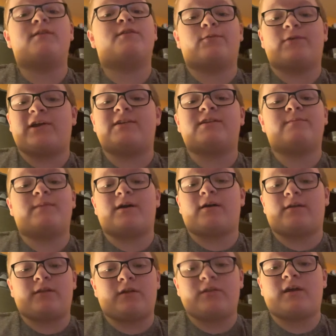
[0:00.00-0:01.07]
to rant
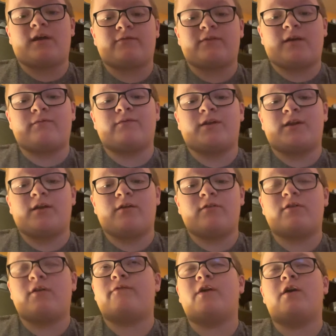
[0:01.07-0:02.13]
about in this halftime video.
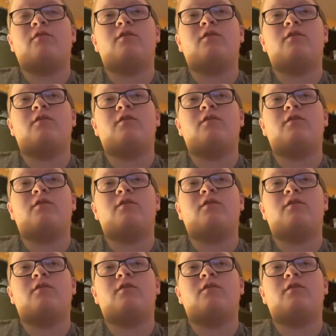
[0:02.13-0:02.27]
So if y'all are